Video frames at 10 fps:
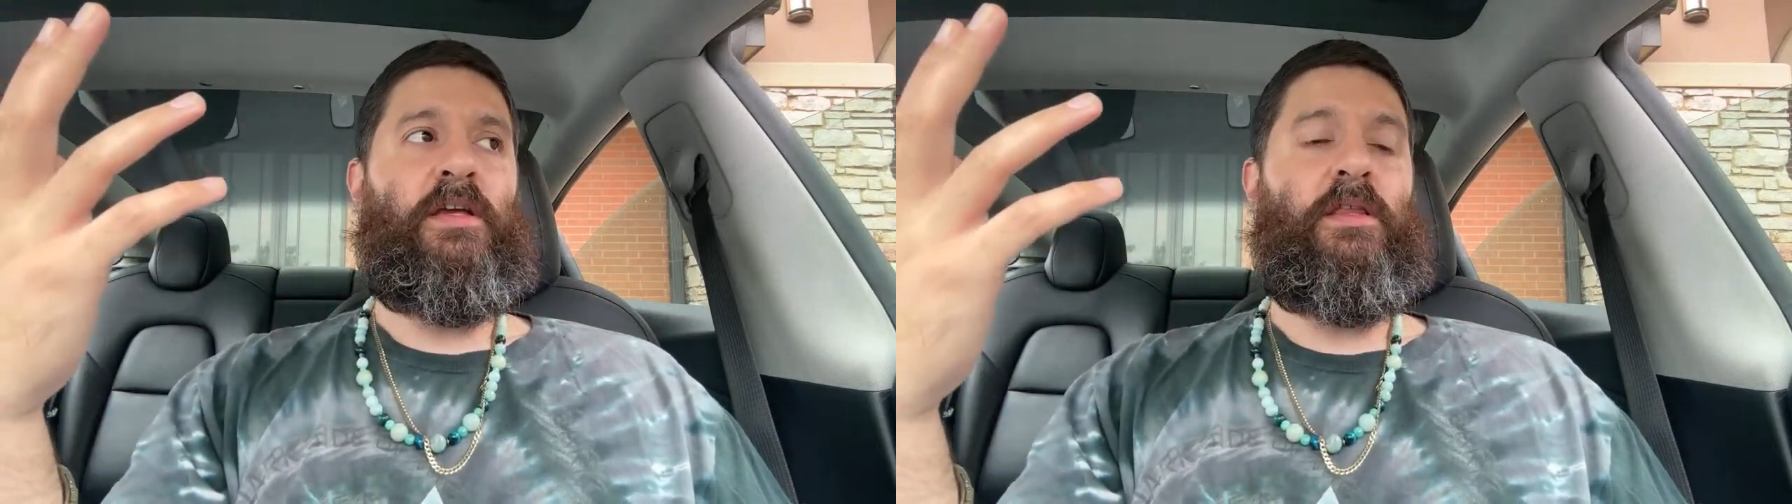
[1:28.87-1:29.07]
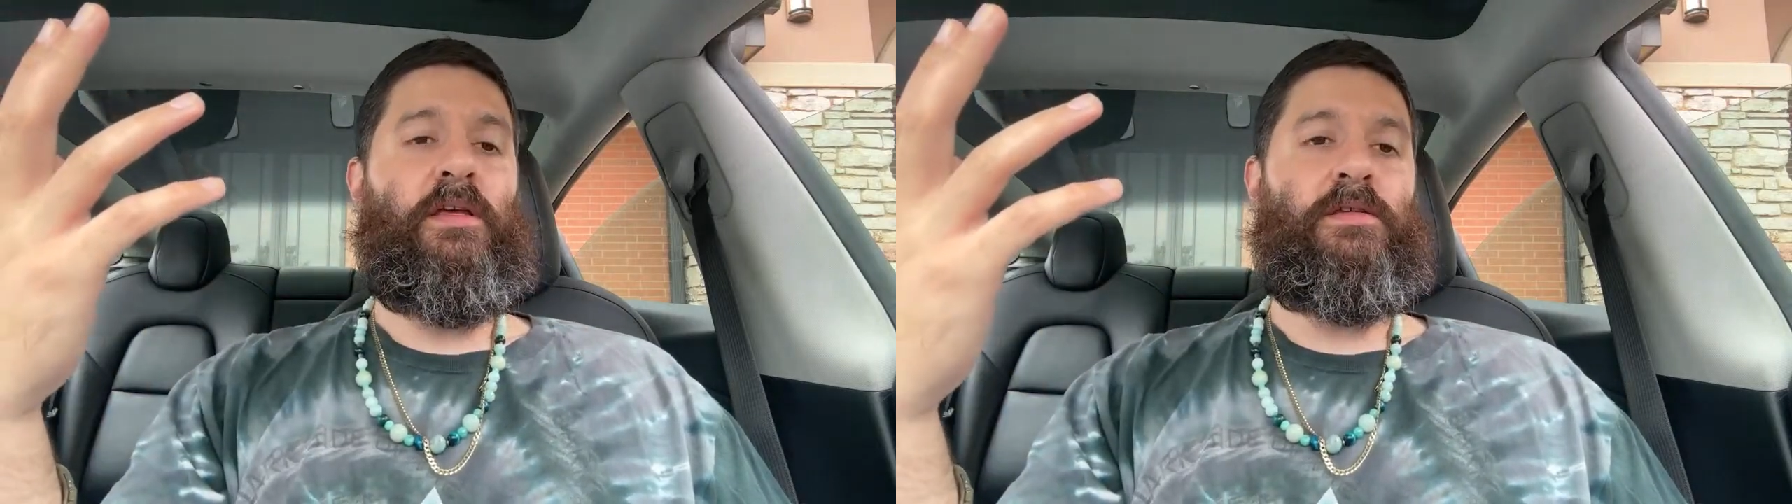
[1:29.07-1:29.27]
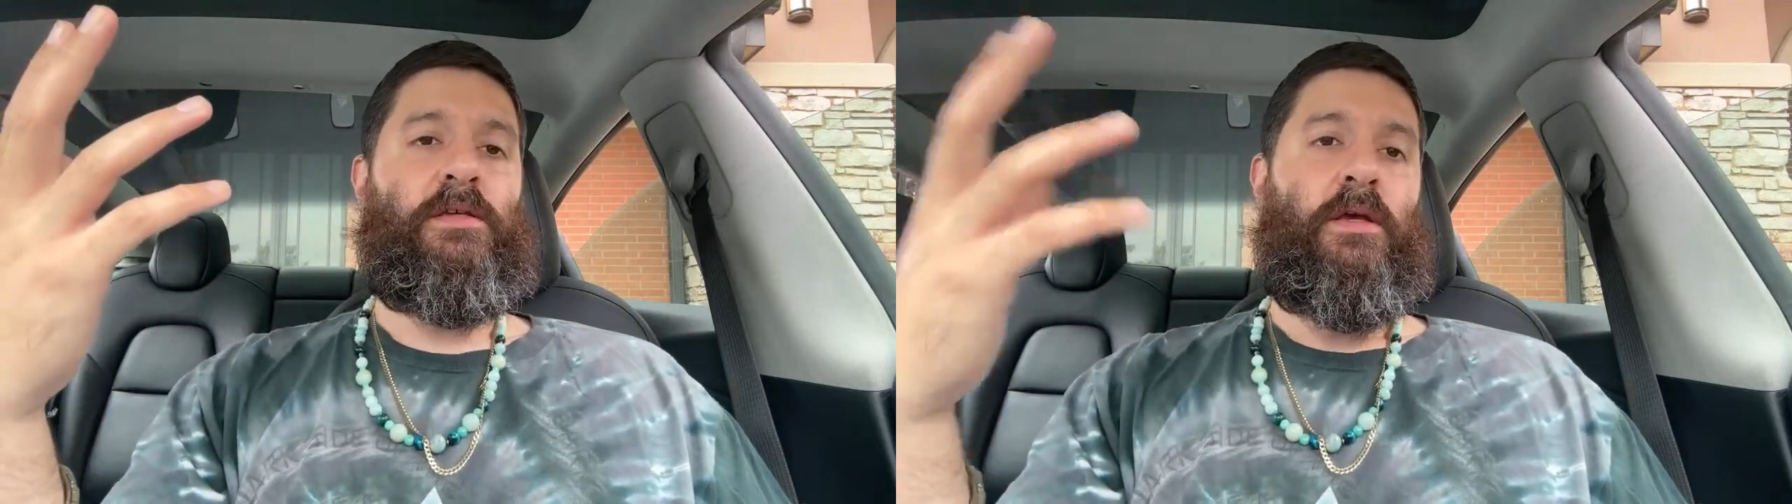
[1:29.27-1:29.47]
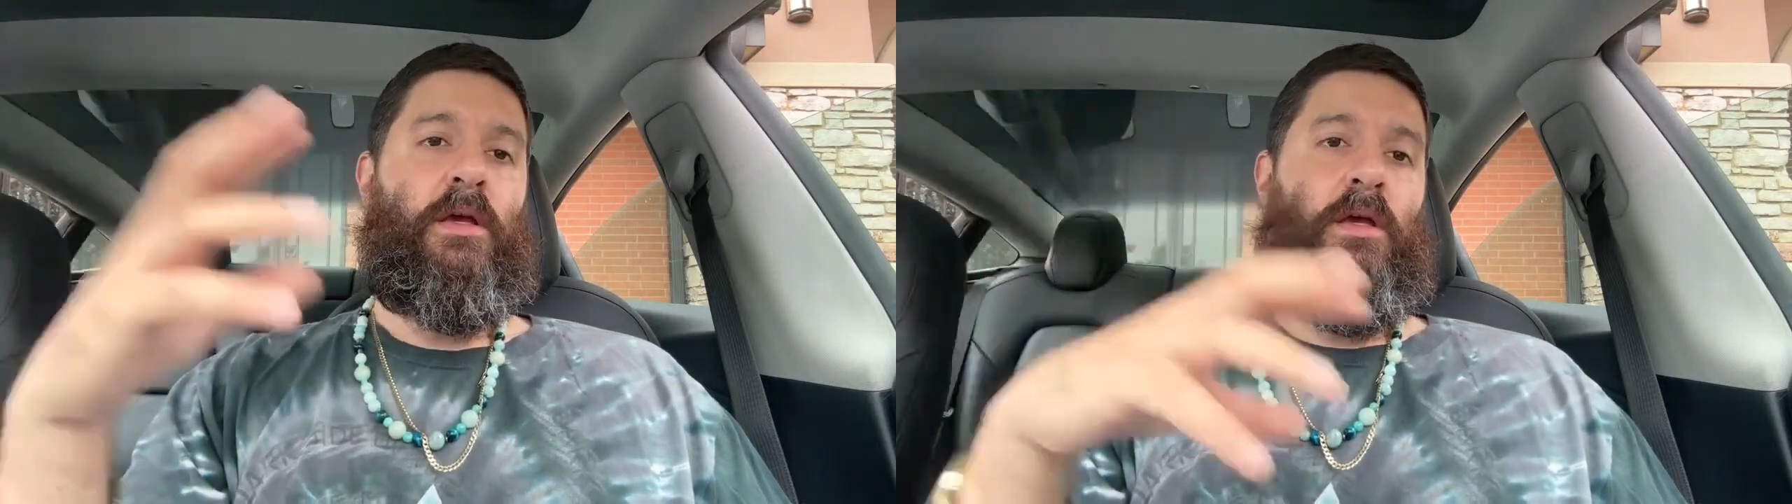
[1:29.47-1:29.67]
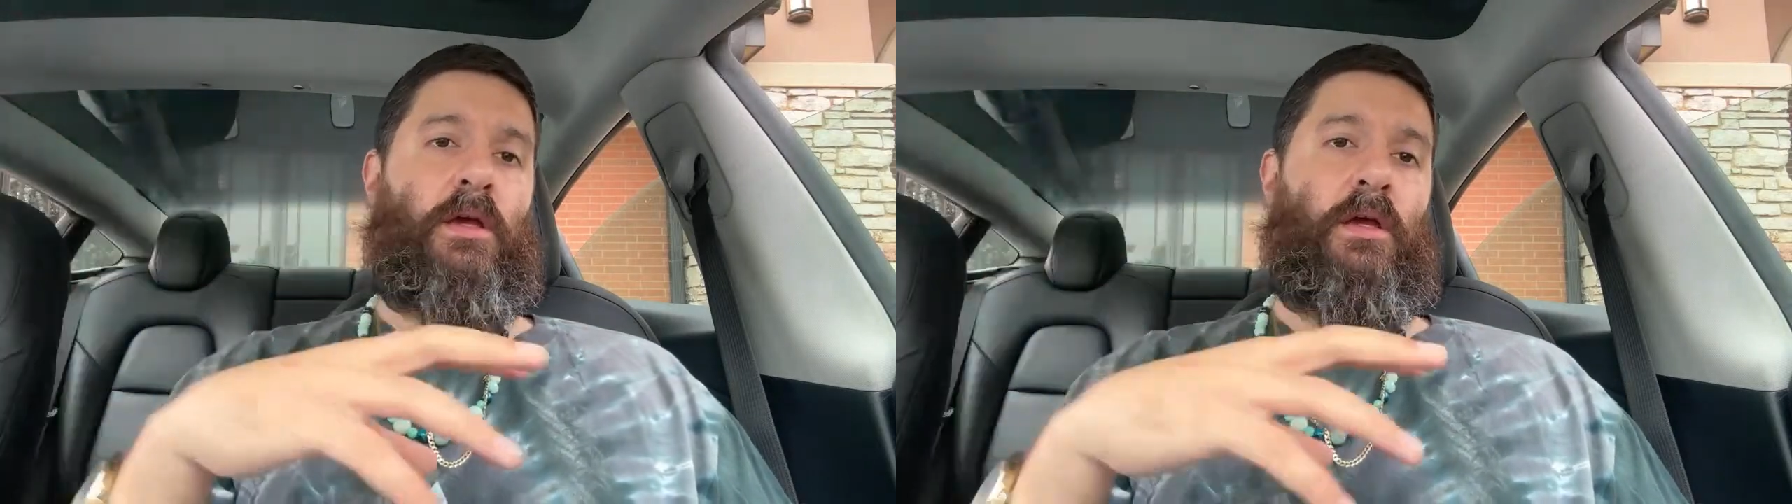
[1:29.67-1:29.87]
Now I'll say
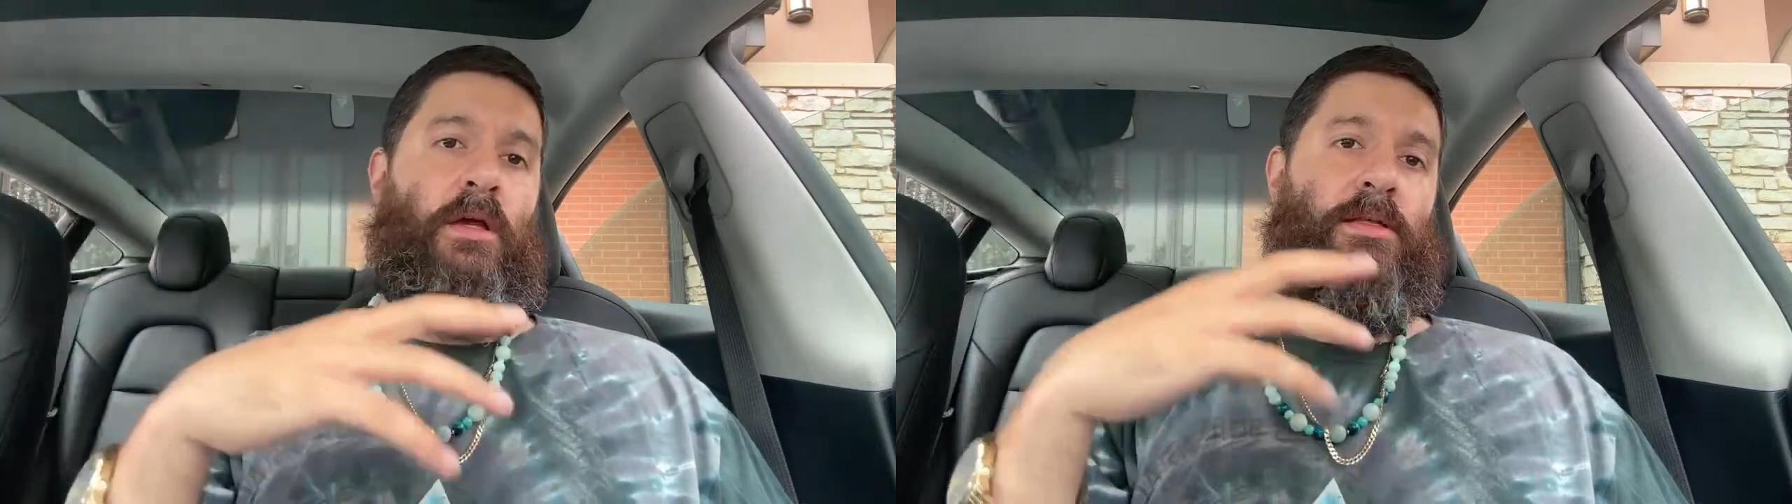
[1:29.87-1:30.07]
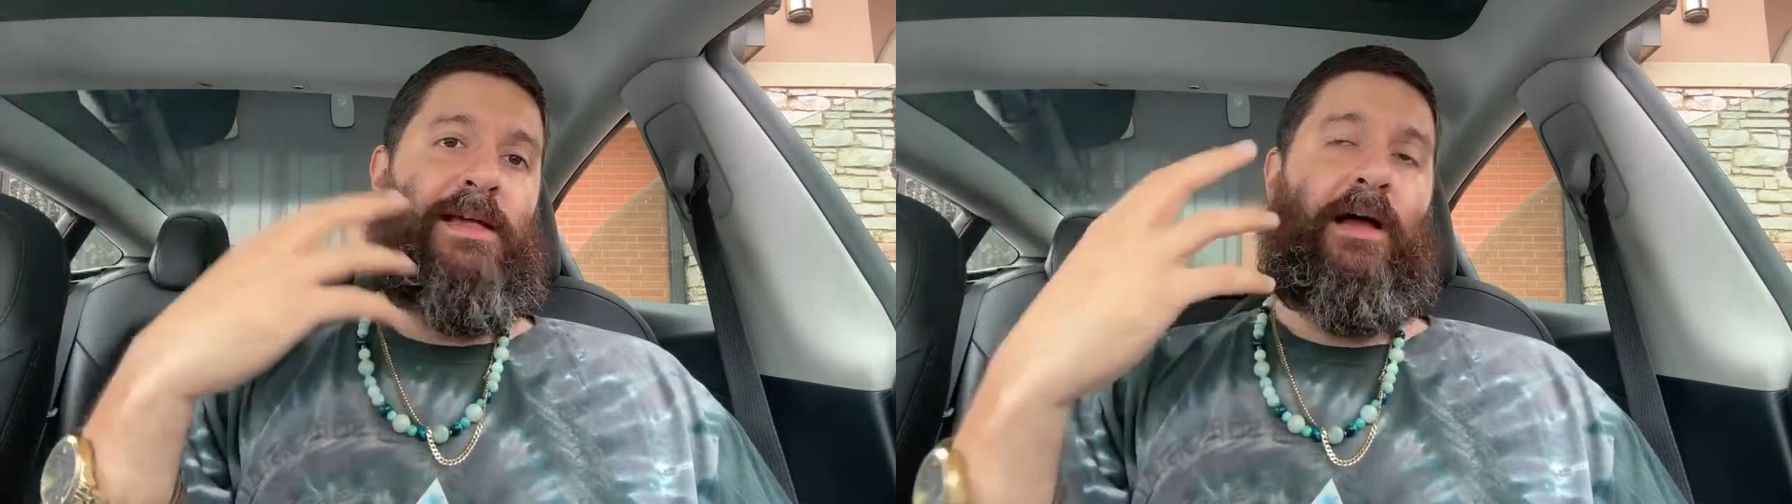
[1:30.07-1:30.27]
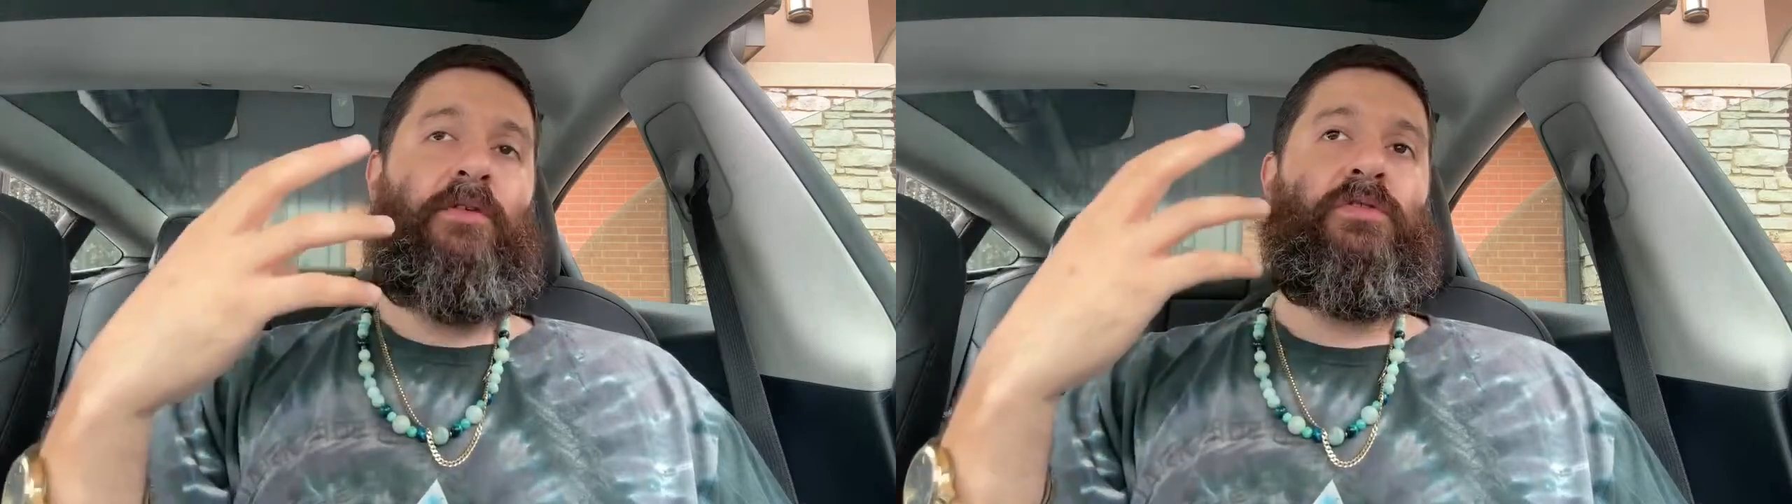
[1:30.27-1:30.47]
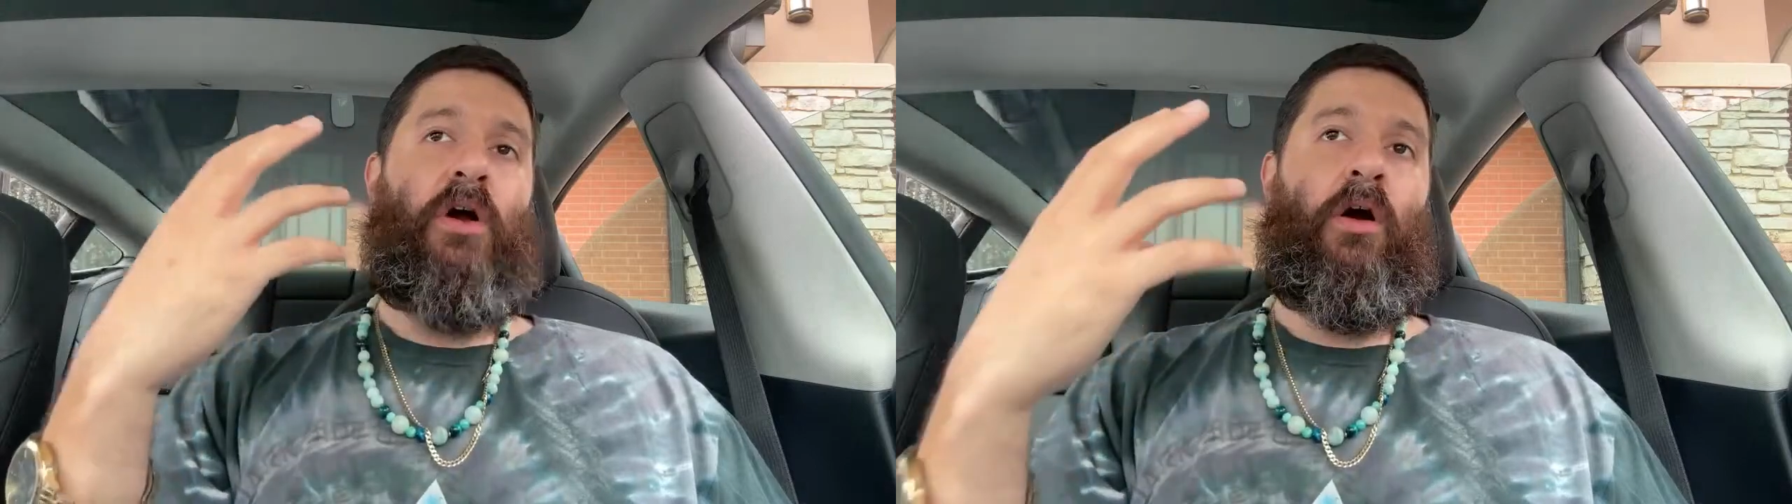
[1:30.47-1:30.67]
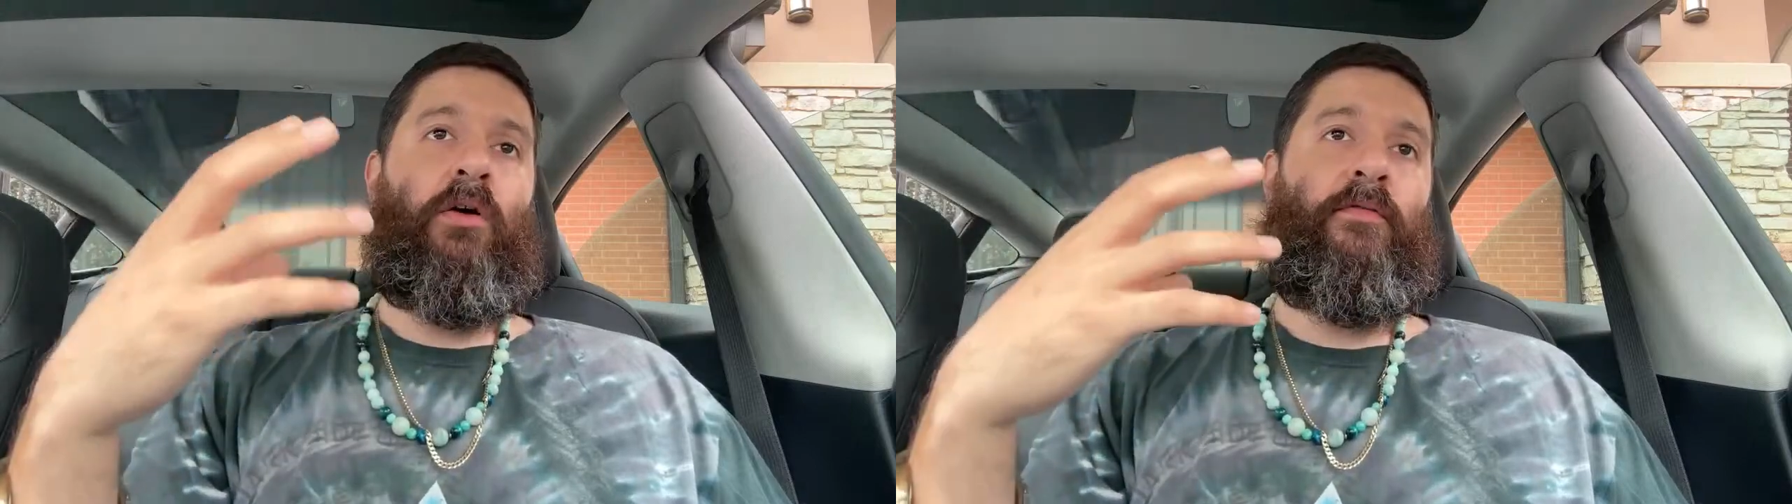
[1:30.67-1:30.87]
this: titles